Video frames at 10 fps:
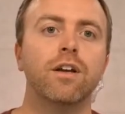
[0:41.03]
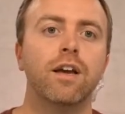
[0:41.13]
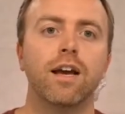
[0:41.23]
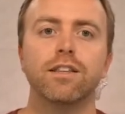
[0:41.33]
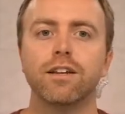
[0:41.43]

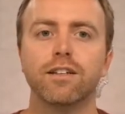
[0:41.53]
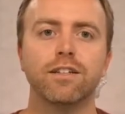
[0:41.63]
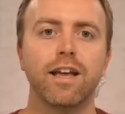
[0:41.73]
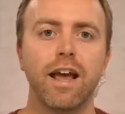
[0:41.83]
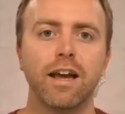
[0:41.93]
At the end of the
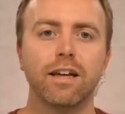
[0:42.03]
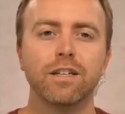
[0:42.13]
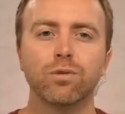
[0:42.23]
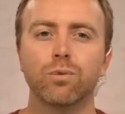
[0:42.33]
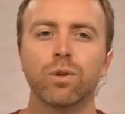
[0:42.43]
day,
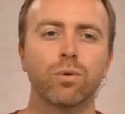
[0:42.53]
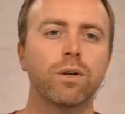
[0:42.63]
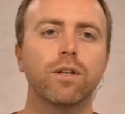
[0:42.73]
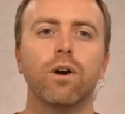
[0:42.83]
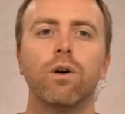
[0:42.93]
it's they're
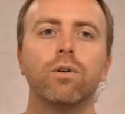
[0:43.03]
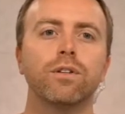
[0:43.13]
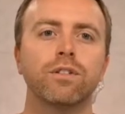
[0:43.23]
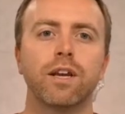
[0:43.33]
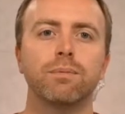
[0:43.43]
really all the
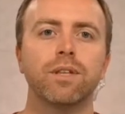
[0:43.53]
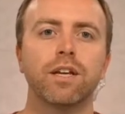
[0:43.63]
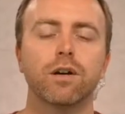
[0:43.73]
same thing.